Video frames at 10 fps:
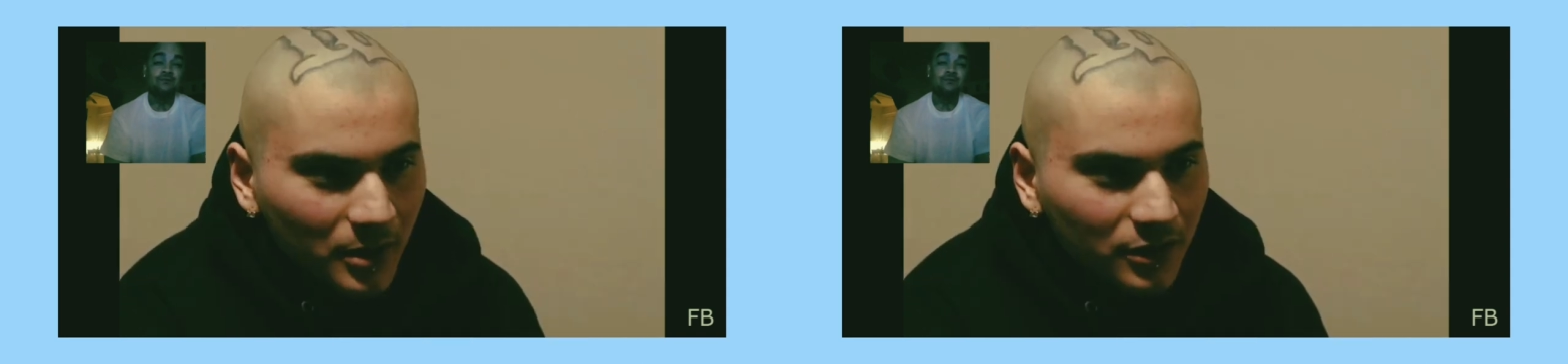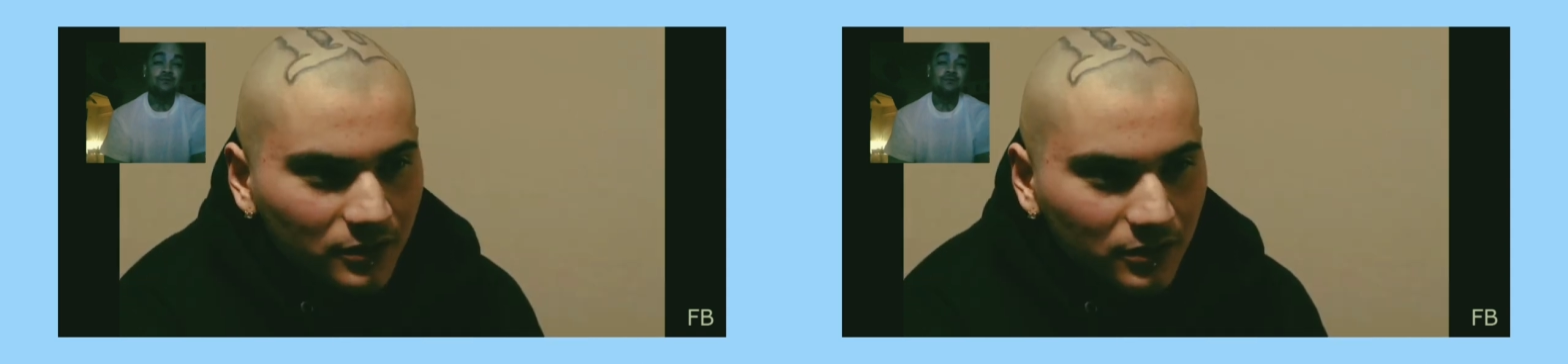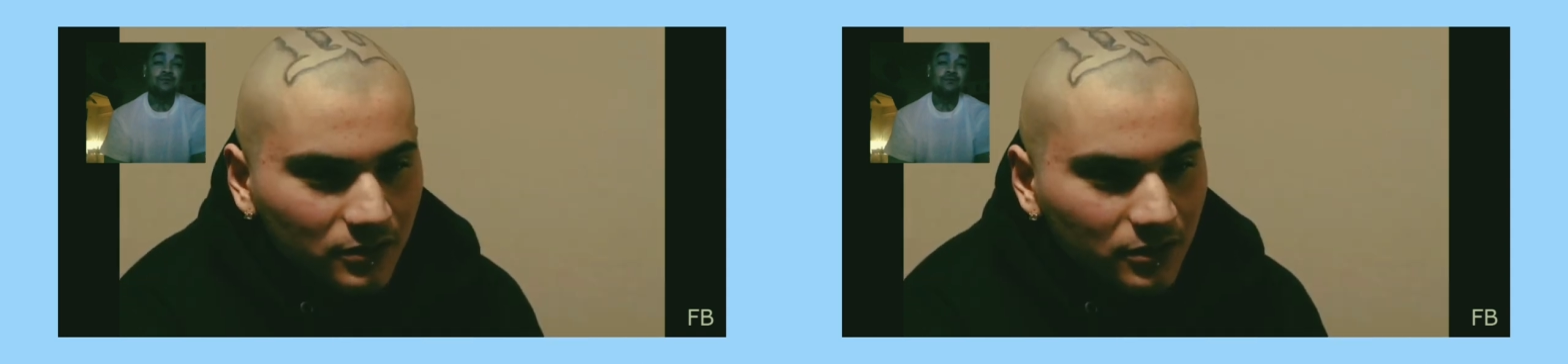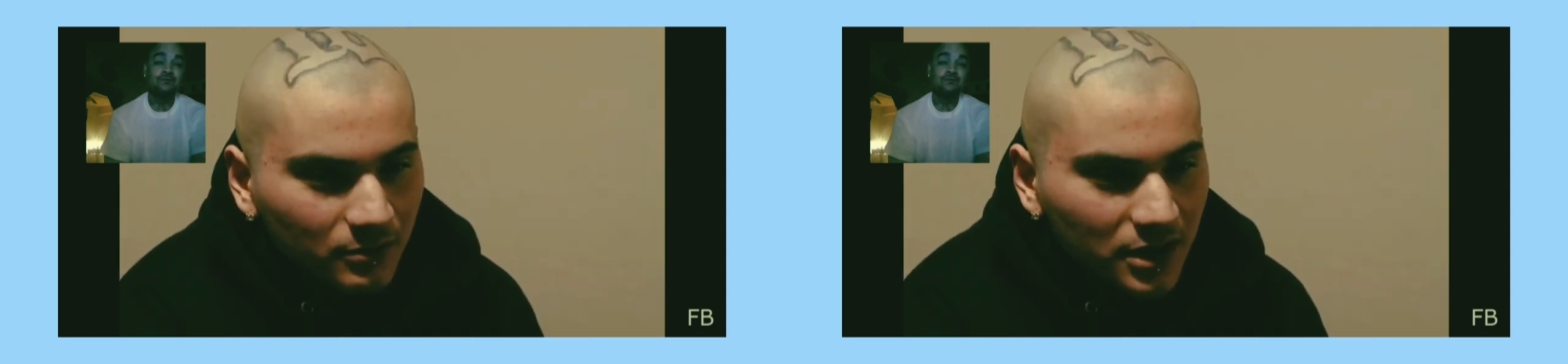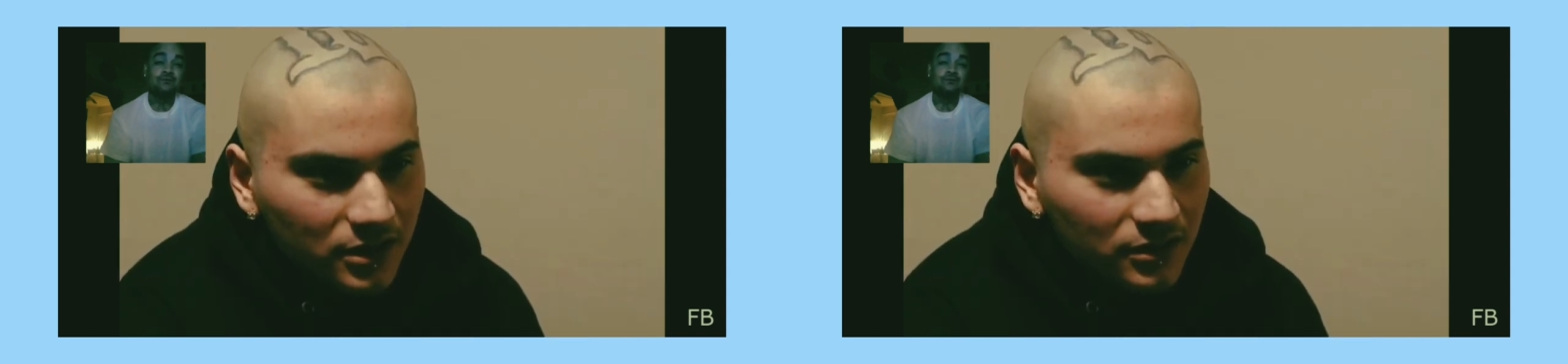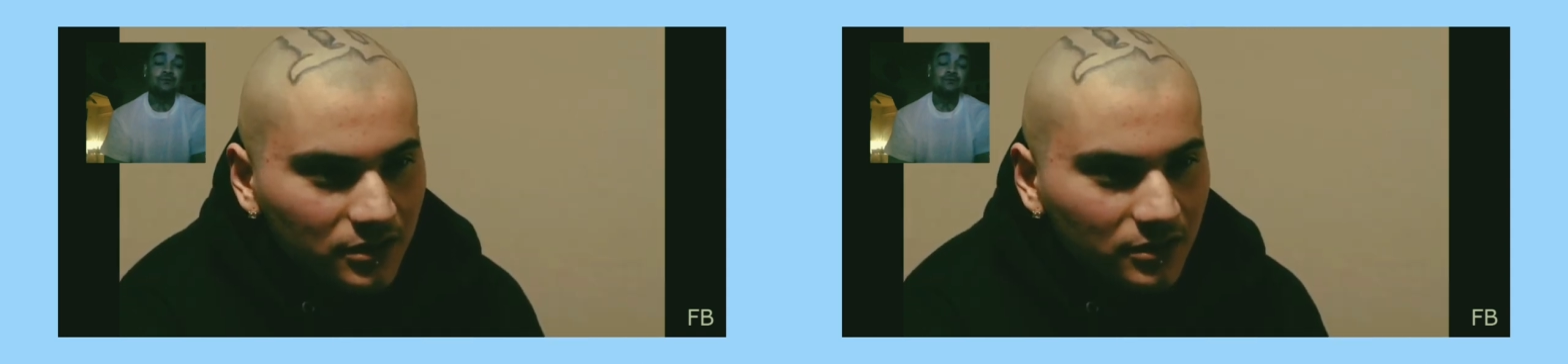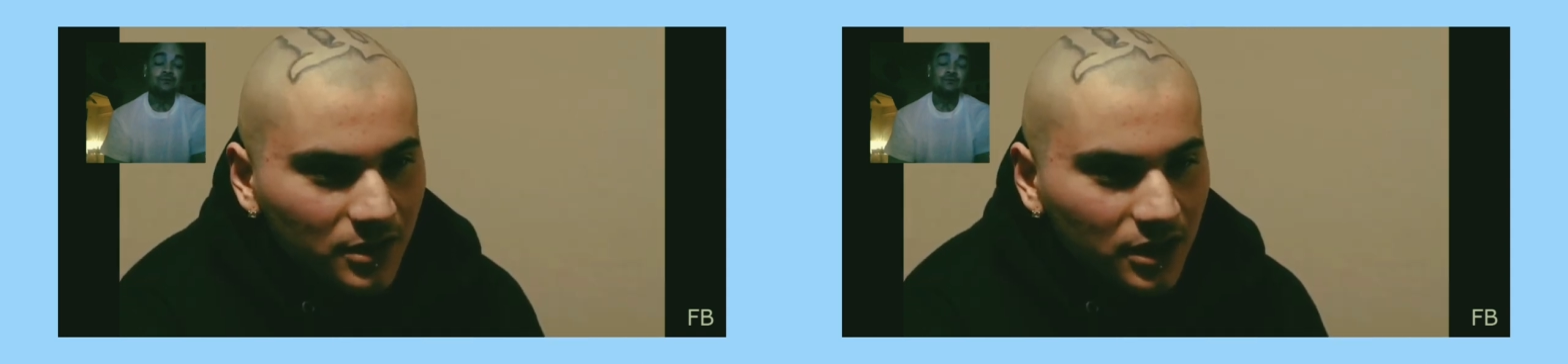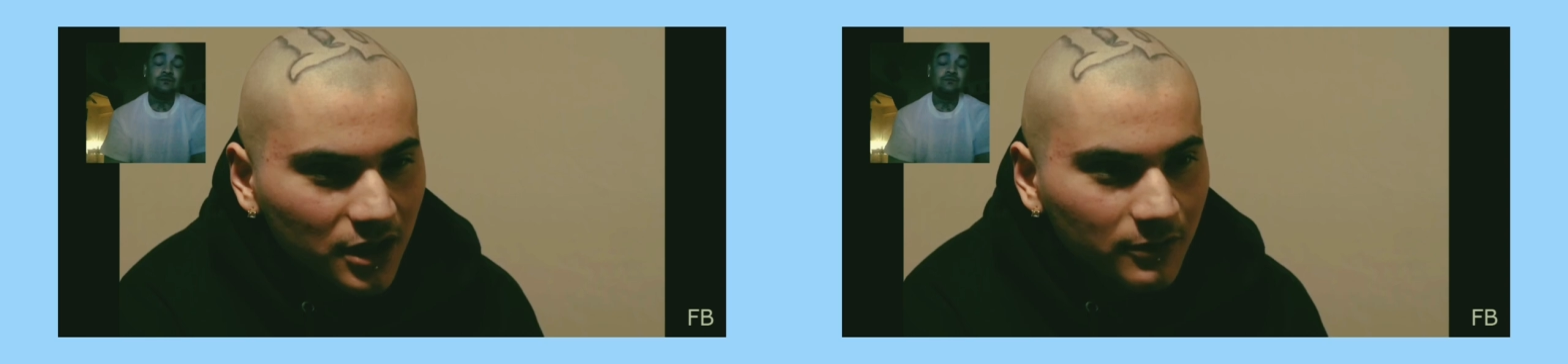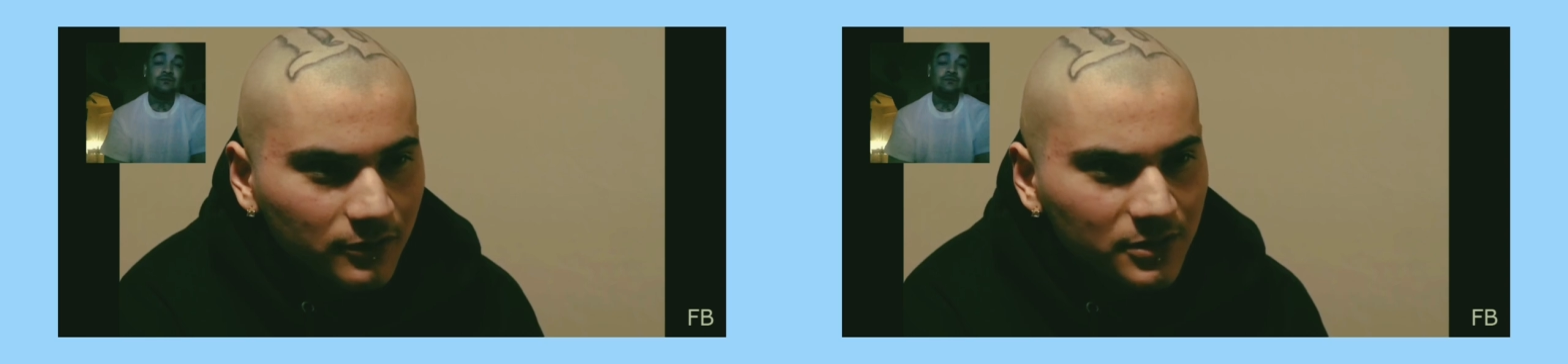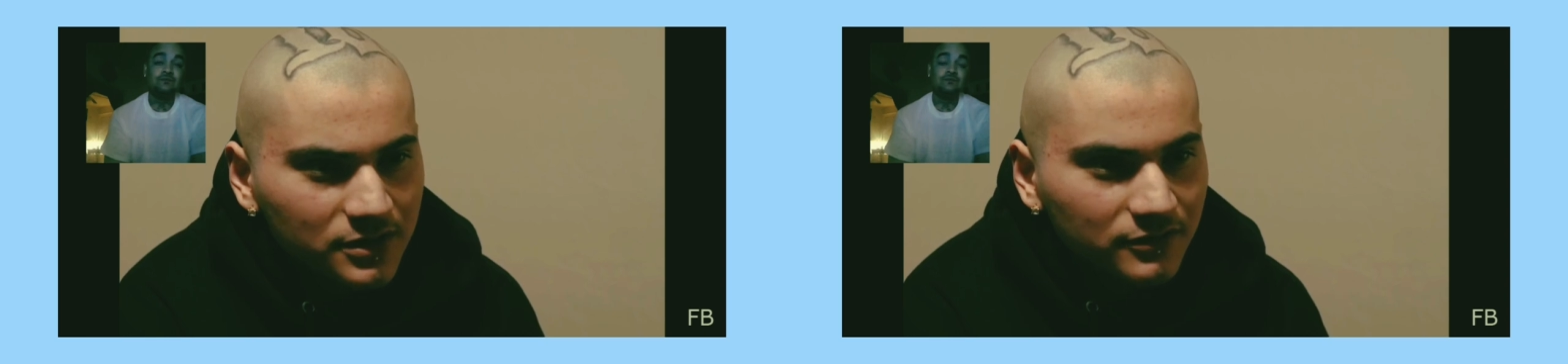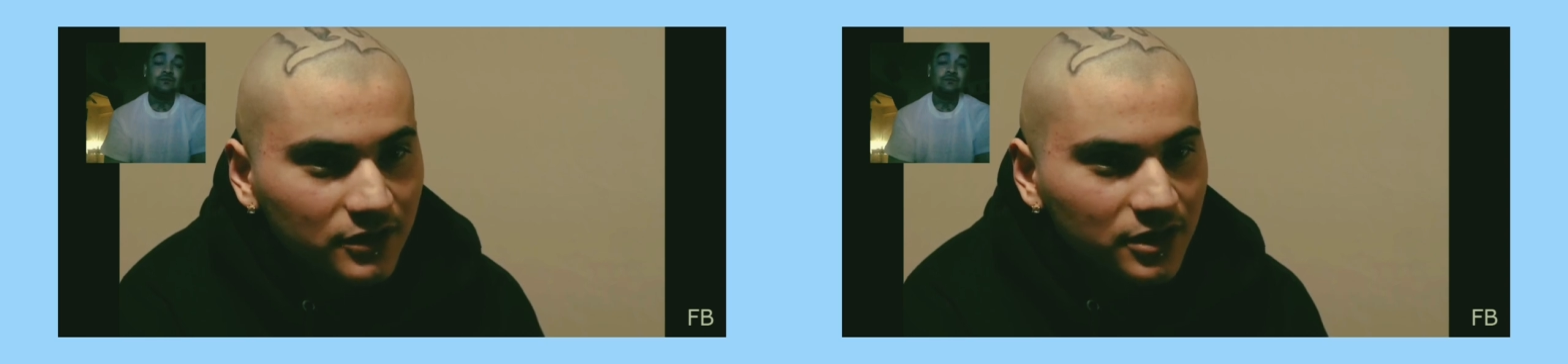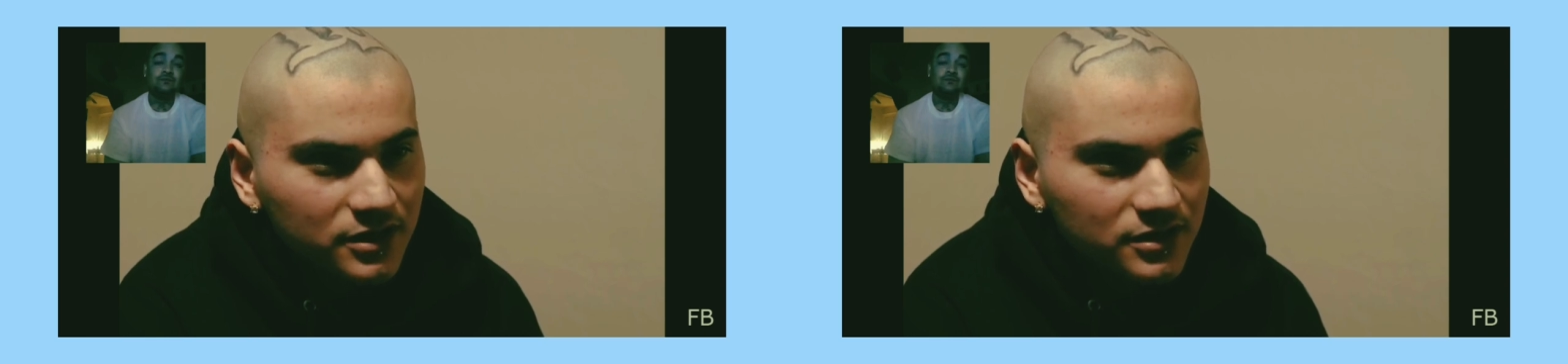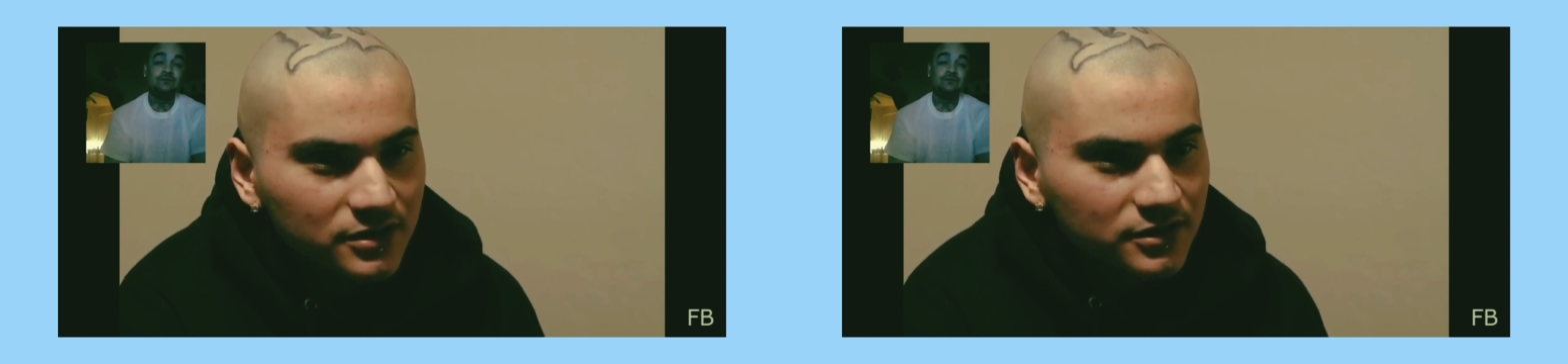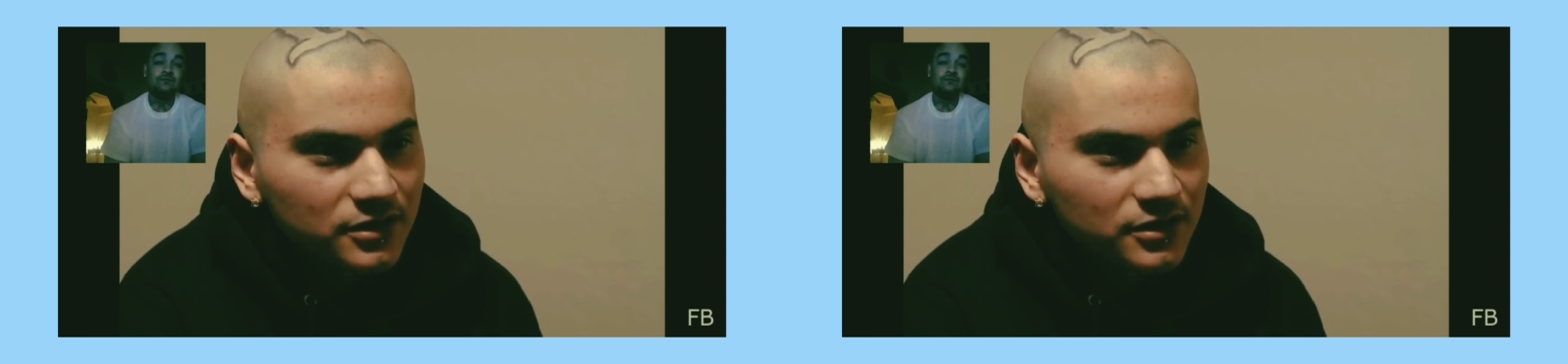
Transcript: pop out, you know? Make a name for myself, I guess.